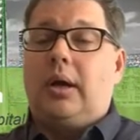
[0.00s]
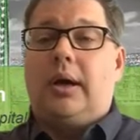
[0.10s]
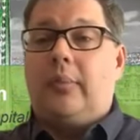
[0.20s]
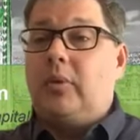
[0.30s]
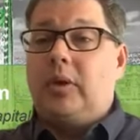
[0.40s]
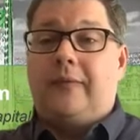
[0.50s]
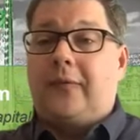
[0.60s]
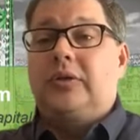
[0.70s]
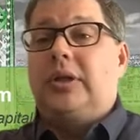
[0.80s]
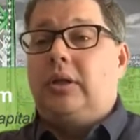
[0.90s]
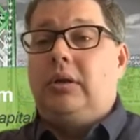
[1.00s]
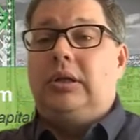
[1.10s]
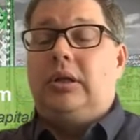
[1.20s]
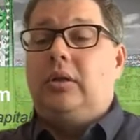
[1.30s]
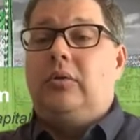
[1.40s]
the first thing you
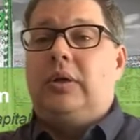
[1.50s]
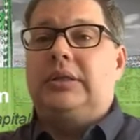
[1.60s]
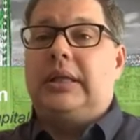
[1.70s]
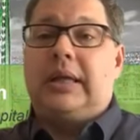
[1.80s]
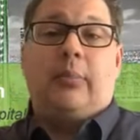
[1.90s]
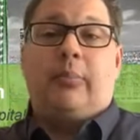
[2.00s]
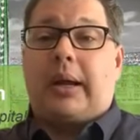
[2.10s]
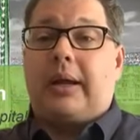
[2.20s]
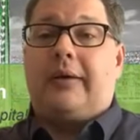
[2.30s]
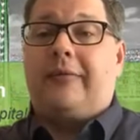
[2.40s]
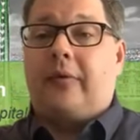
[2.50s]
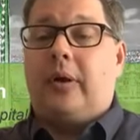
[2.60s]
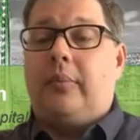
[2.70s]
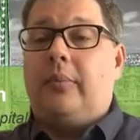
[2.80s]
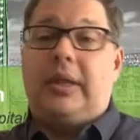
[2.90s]
need to do is get buy-off
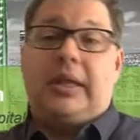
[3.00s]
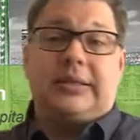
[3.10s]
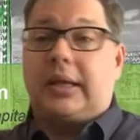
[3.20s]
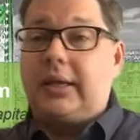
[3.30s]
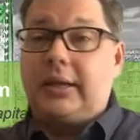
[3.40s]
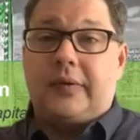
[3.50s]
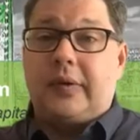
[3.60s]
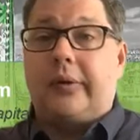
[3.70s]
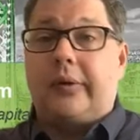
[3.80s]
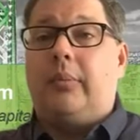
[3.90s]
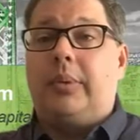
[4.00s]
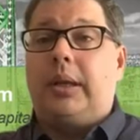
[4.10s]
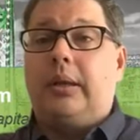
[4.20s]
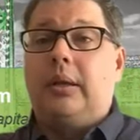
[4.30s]
from the executives in your company.